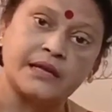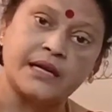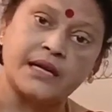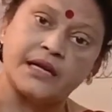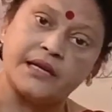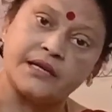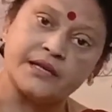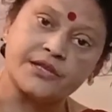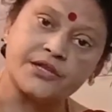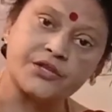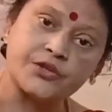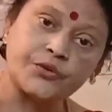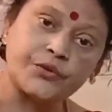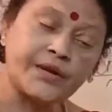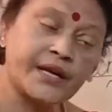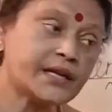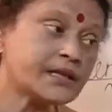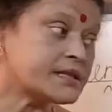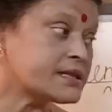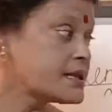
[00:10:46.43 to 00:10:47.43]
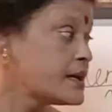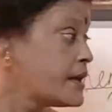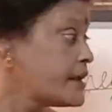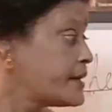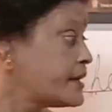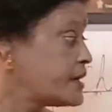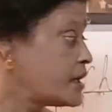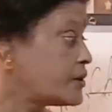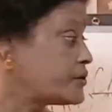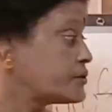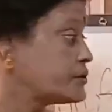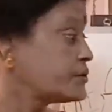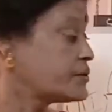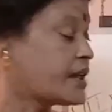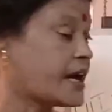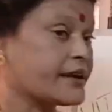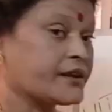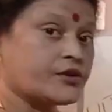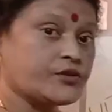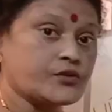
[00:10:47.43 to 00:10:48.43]
Clear, students? Now,
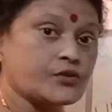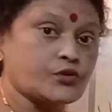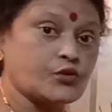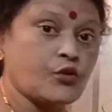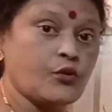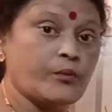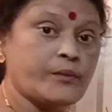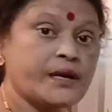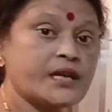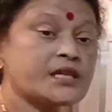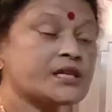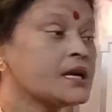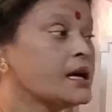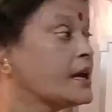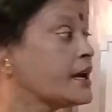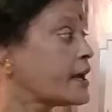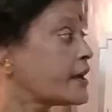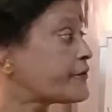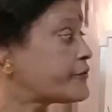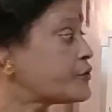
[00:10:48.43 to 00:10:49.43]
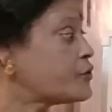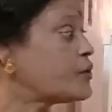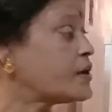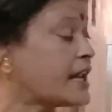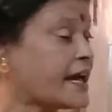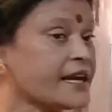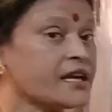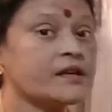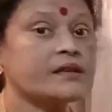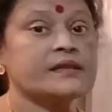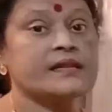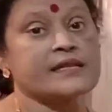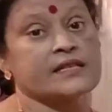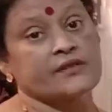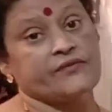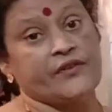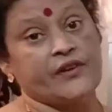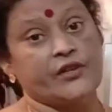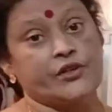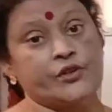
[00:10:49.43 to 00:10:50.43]
thank you so much. If you like
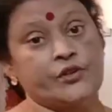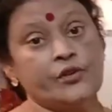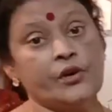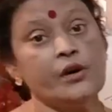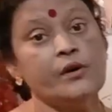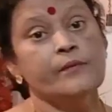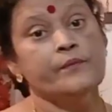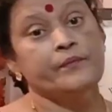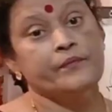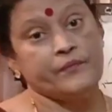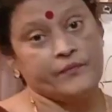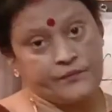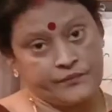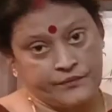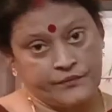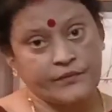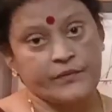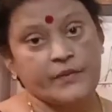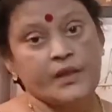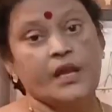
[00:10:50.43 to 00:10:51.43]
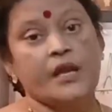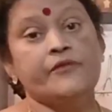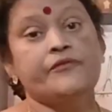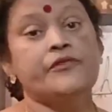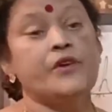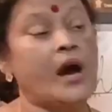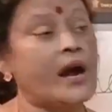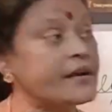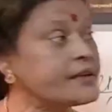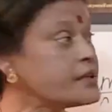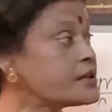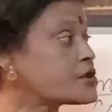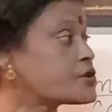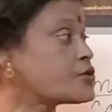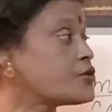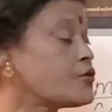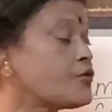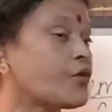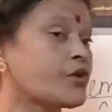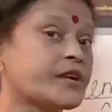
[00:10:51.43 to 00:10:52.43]
this video, if you
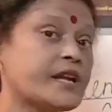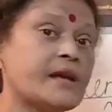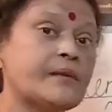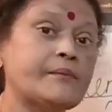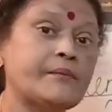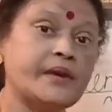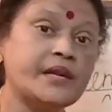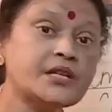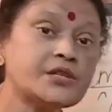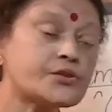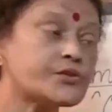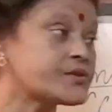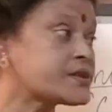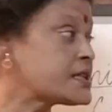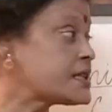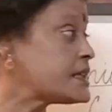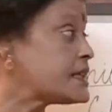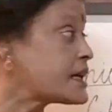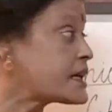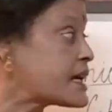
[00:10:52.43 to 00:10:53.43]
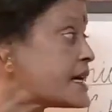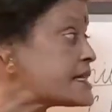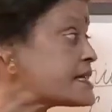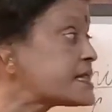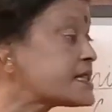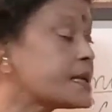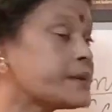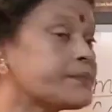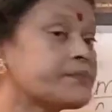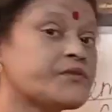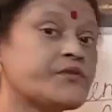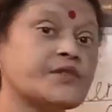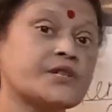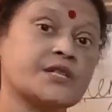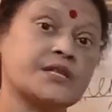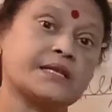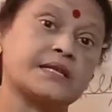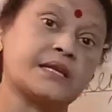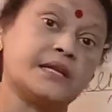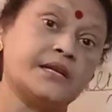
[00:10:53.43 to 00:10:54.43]
understood what I meant to say, the concept which
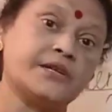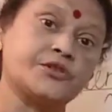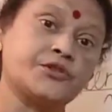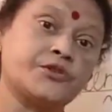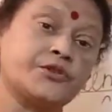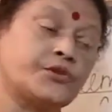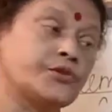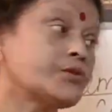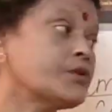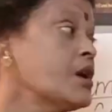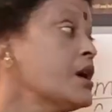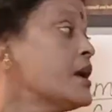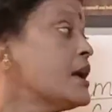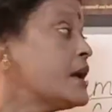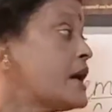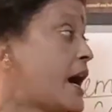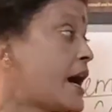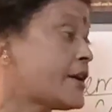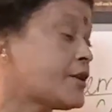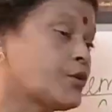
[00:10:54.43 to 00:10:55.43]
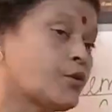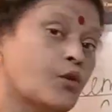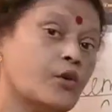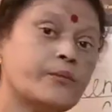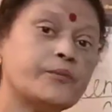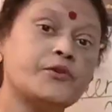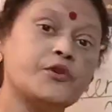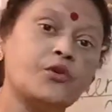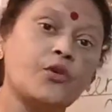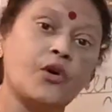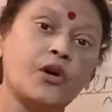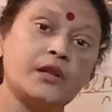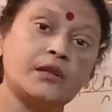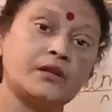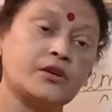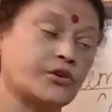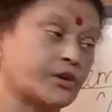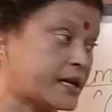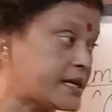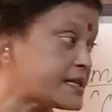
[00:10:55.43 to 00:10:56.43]
is clear to you, I hope you all
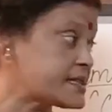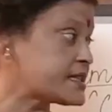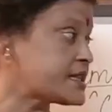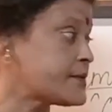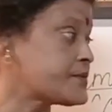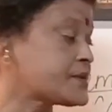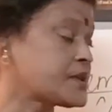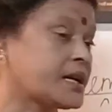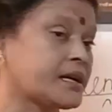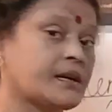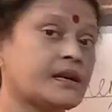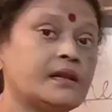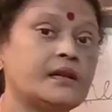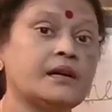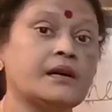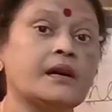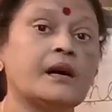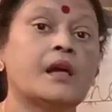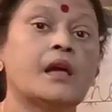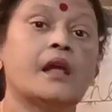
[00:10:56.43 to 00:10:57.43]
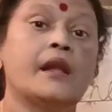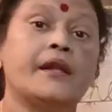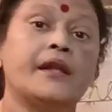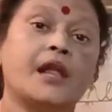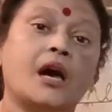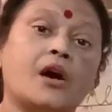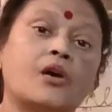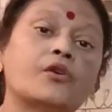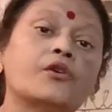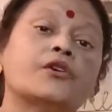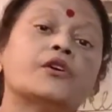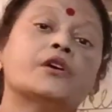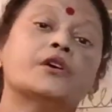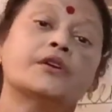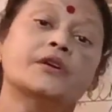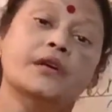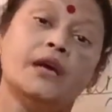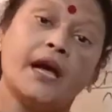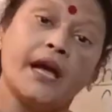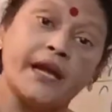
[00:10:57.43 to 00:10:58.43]
the concepts are clear. Now,
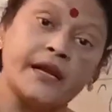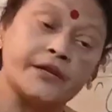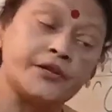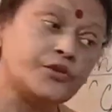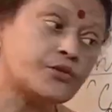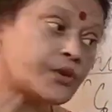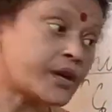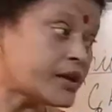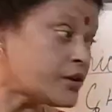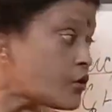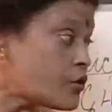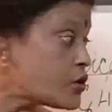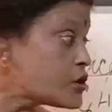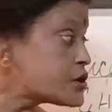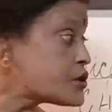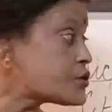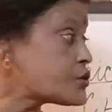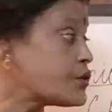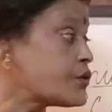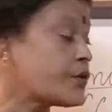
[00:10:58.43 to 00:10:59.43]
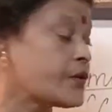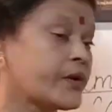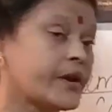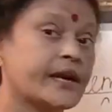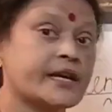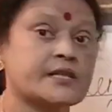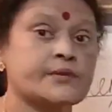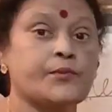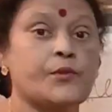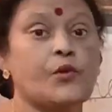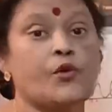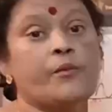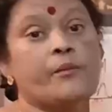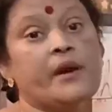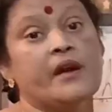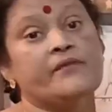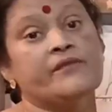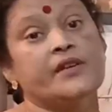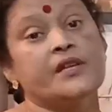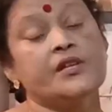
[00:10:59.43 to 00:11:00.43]
you can also explore
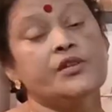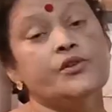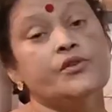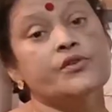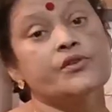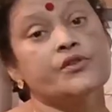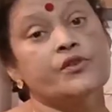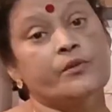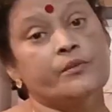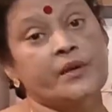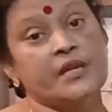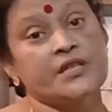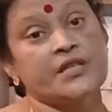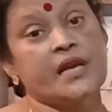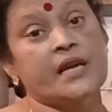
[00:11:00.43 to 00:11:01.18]
my videos on my